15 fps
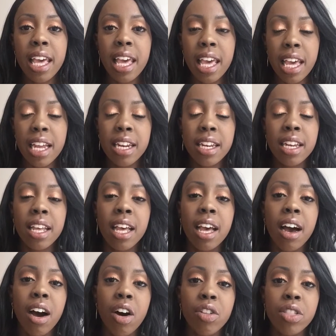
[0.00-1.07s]
in
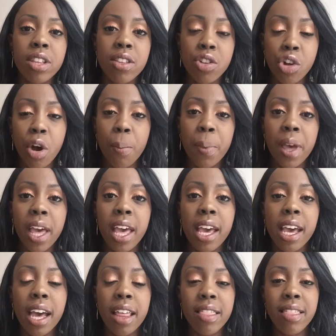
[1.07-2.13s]
on this
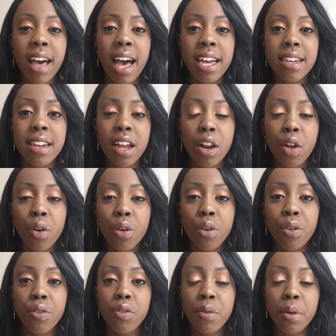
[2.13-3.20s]
topic that a lot
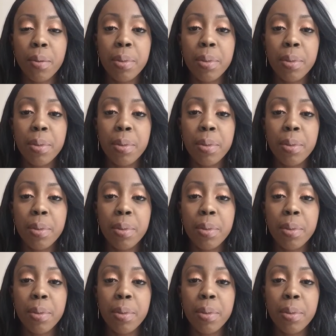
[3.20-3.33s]
of